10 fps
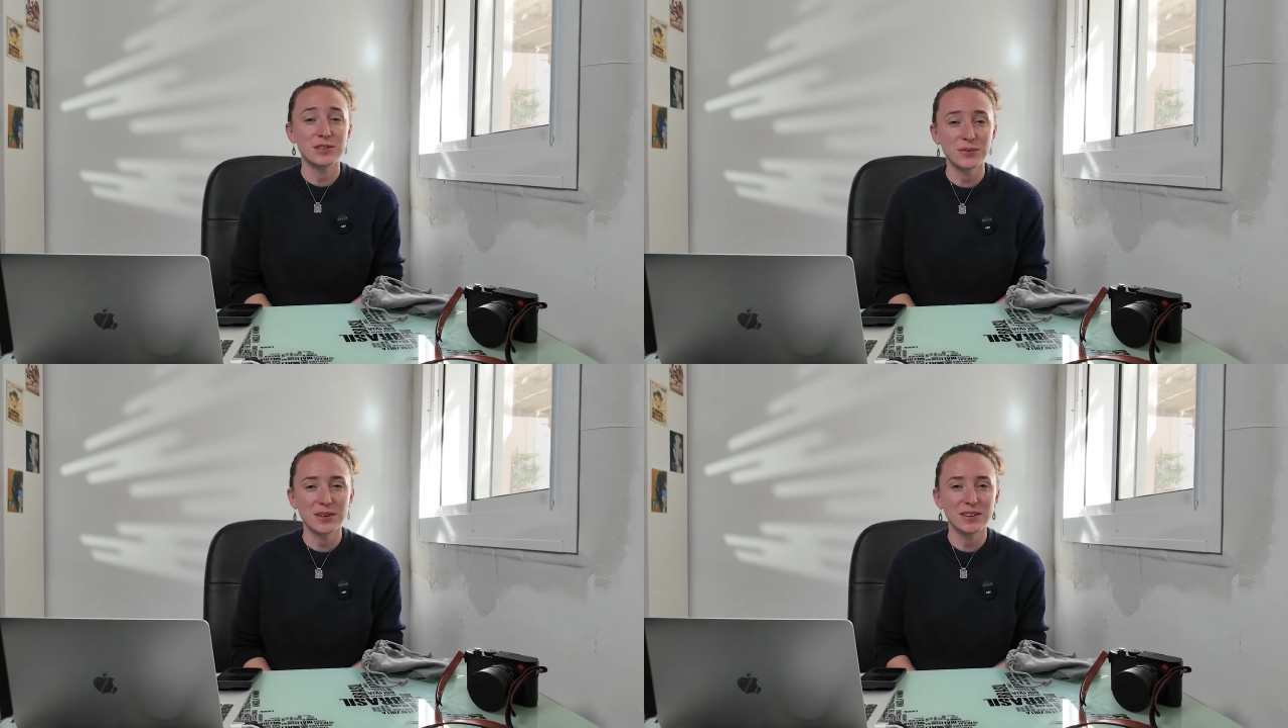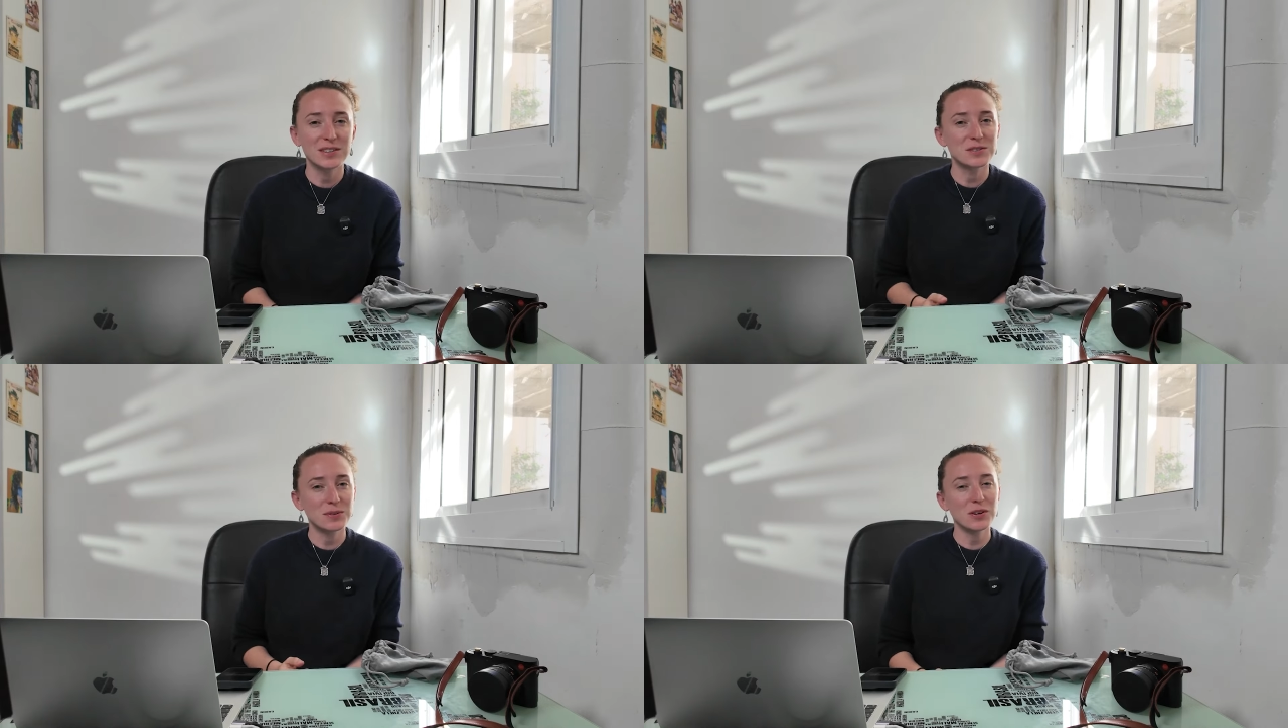So in
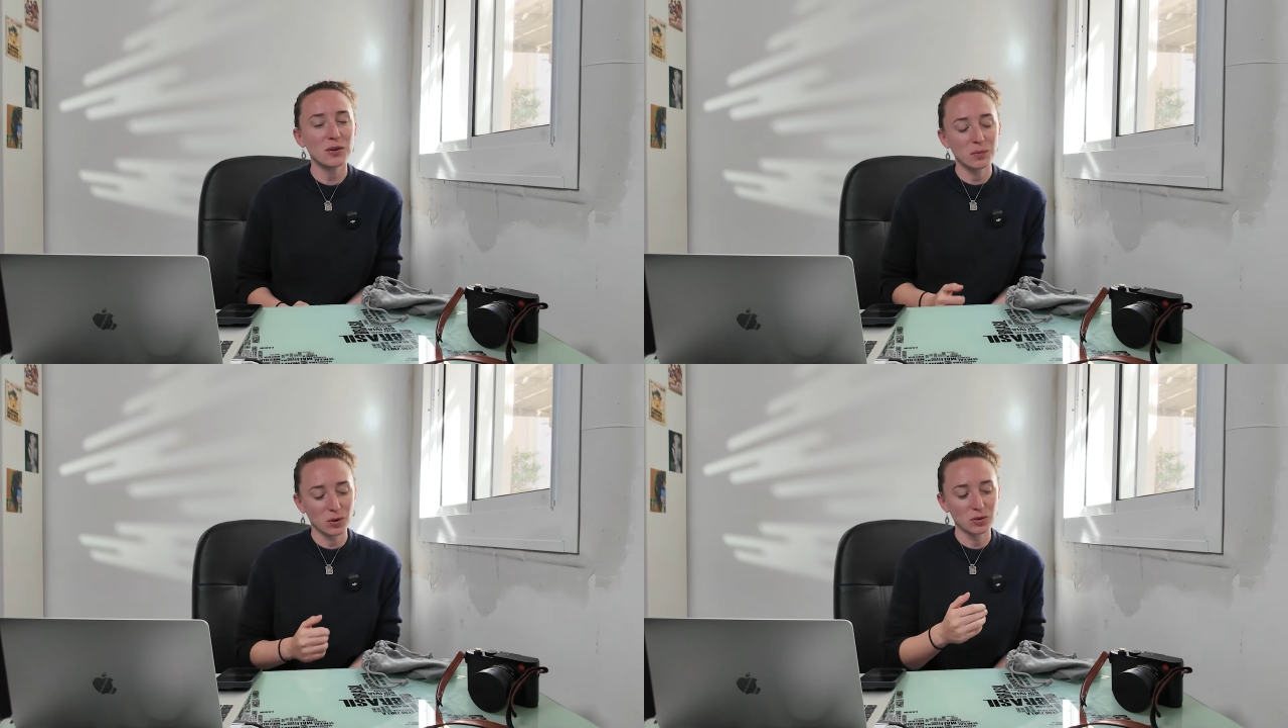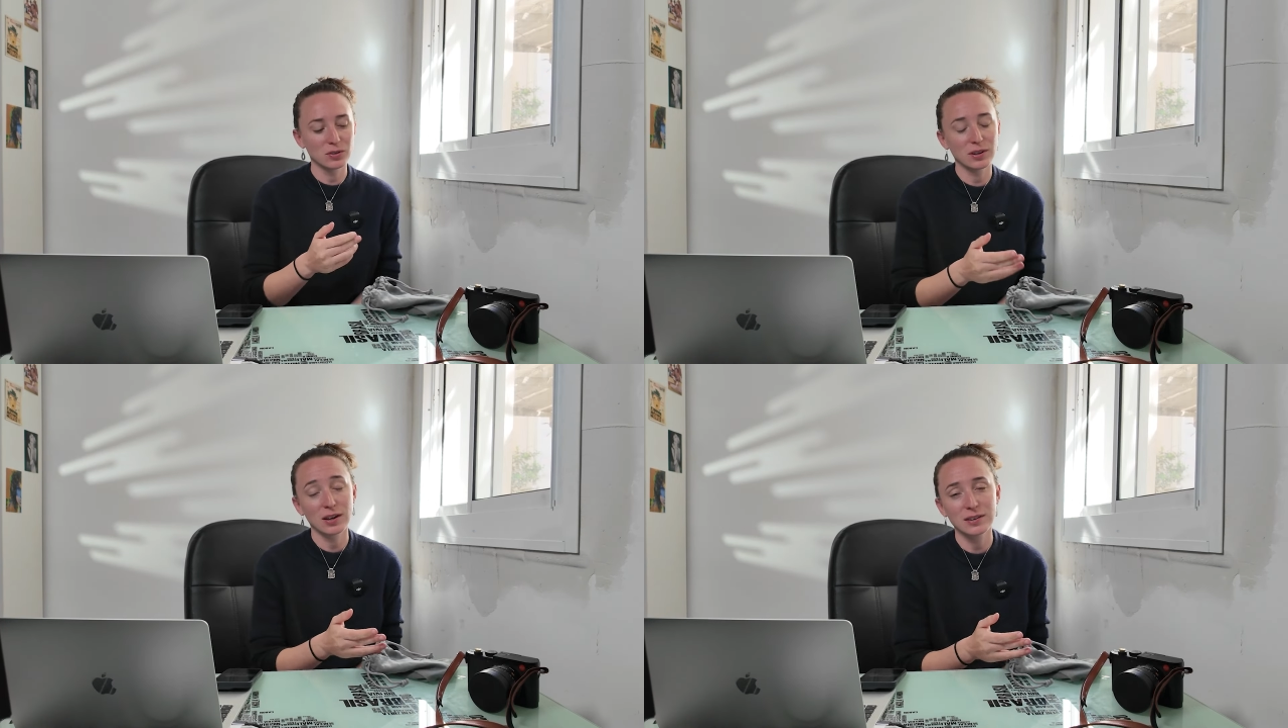this video I'm going
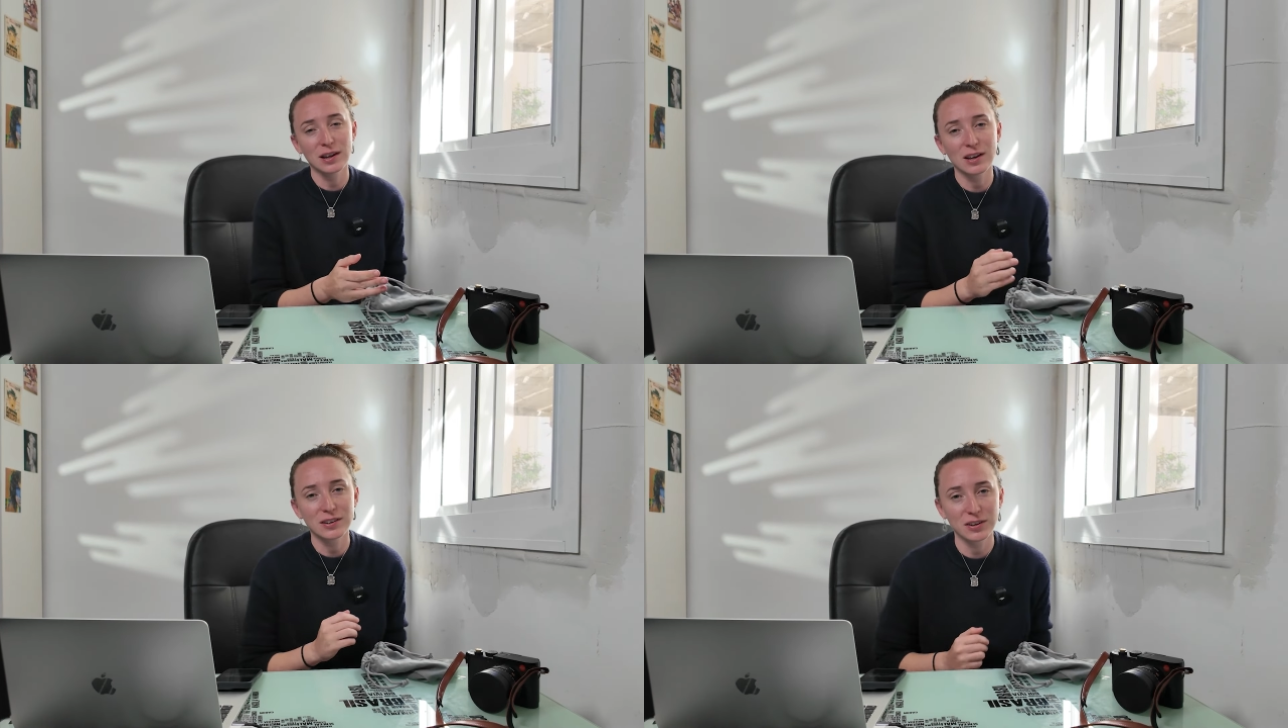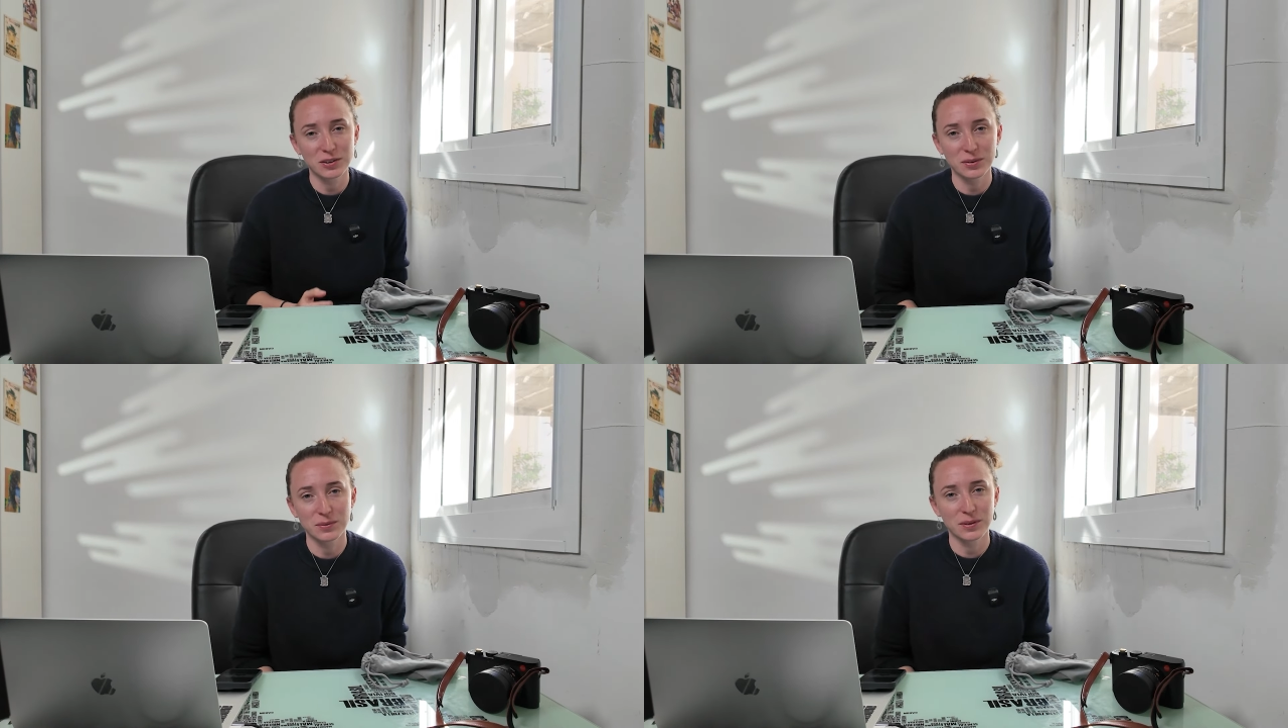to take the Leica
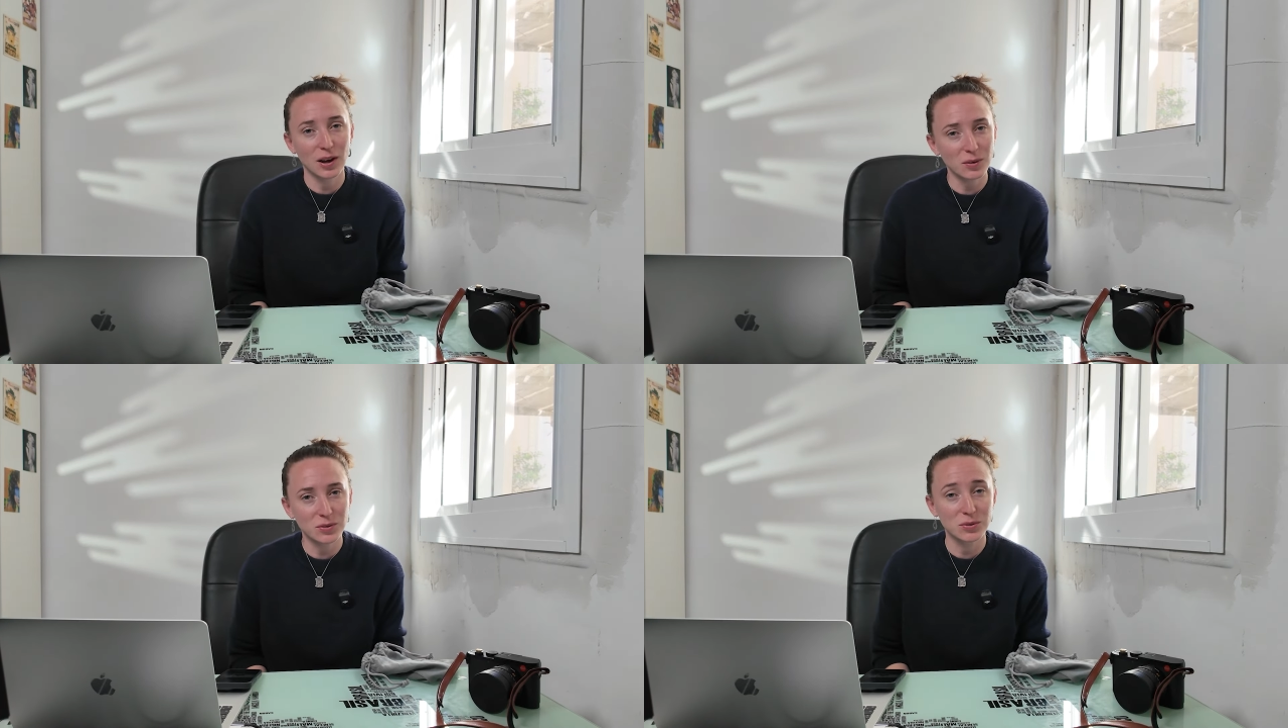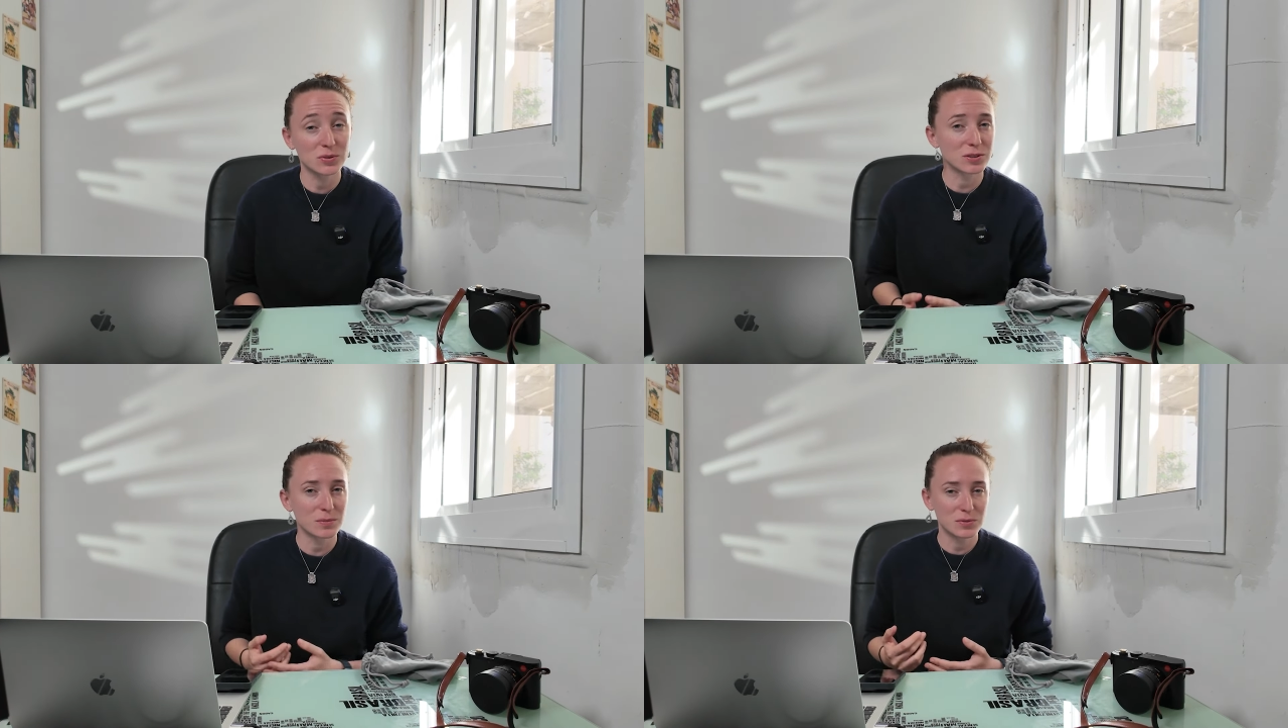Q3 out to
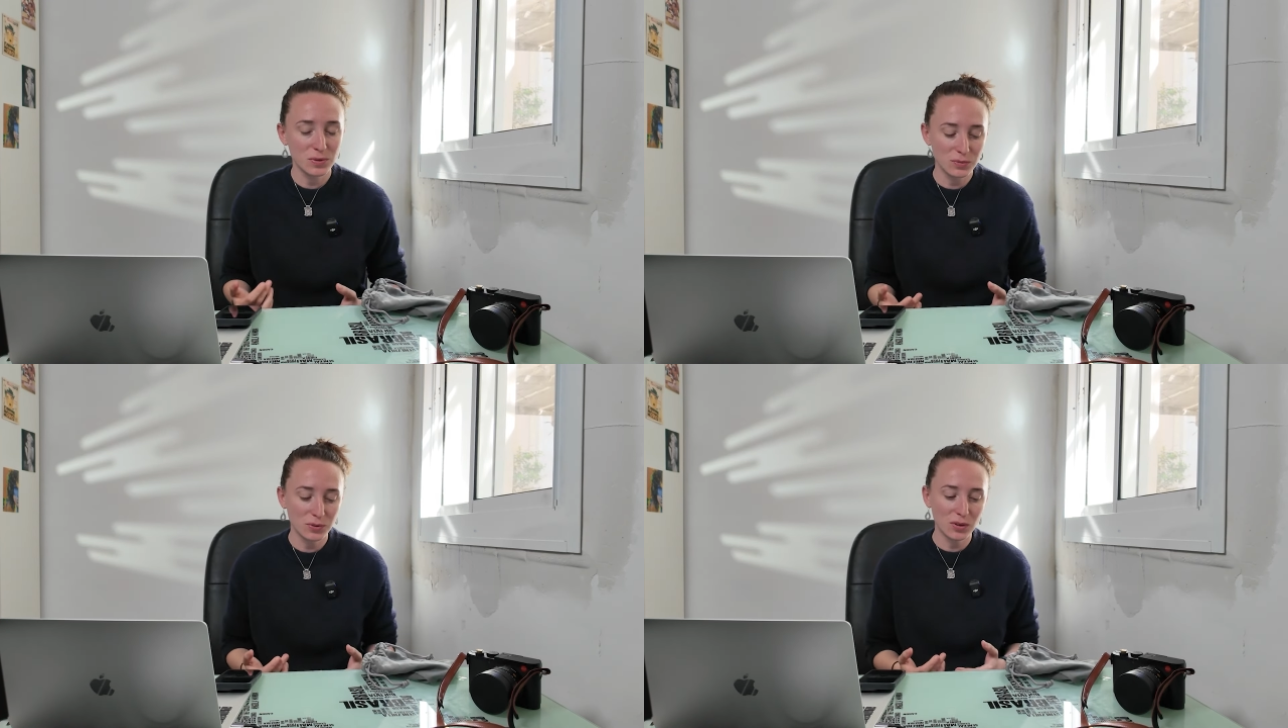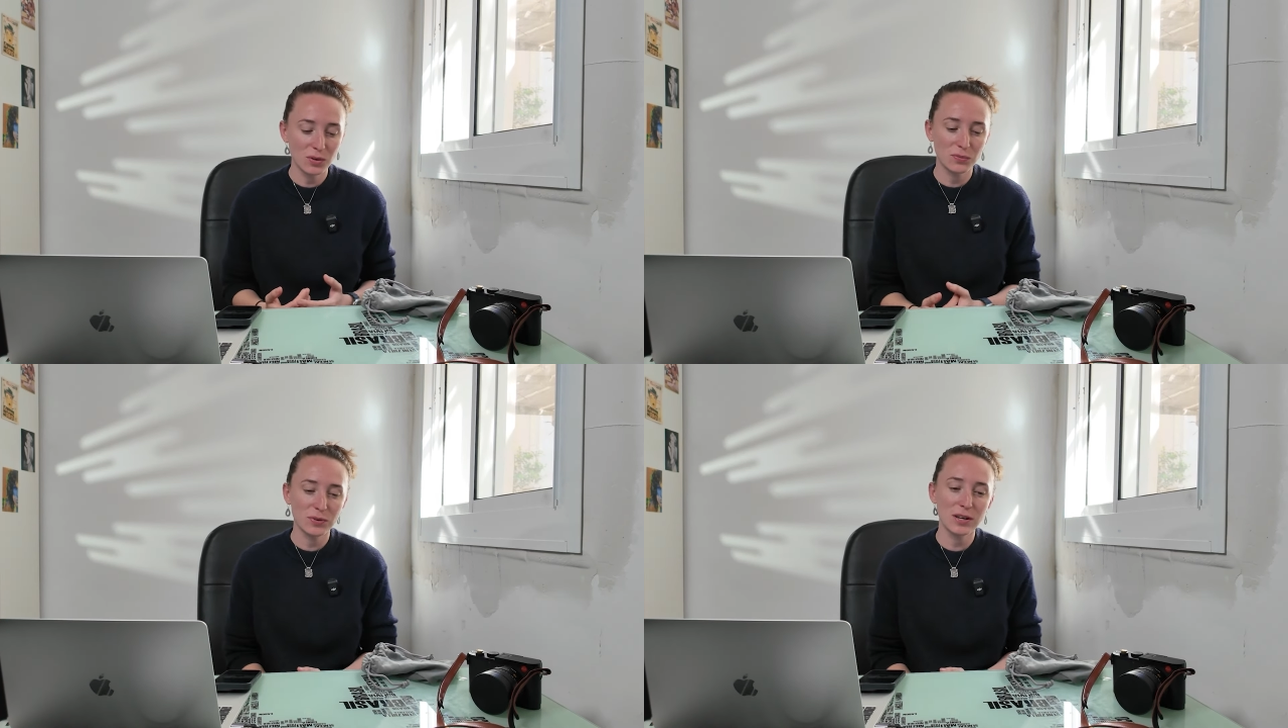do some street
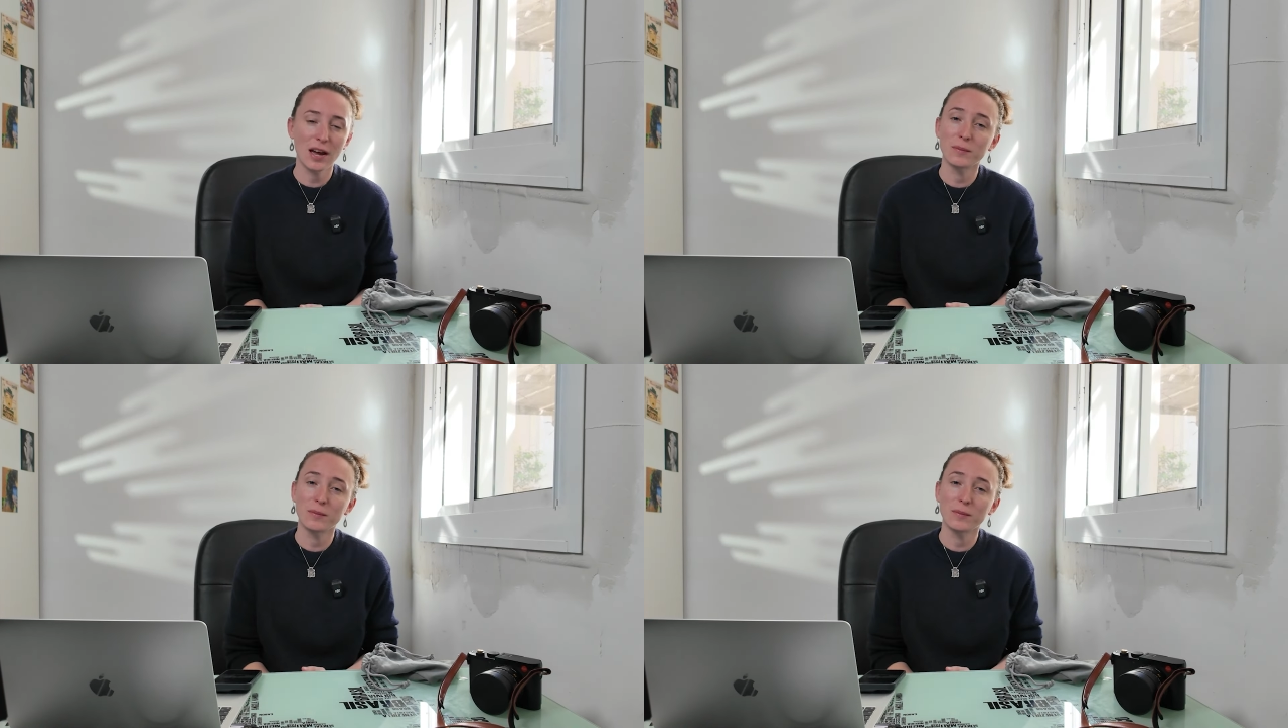photography.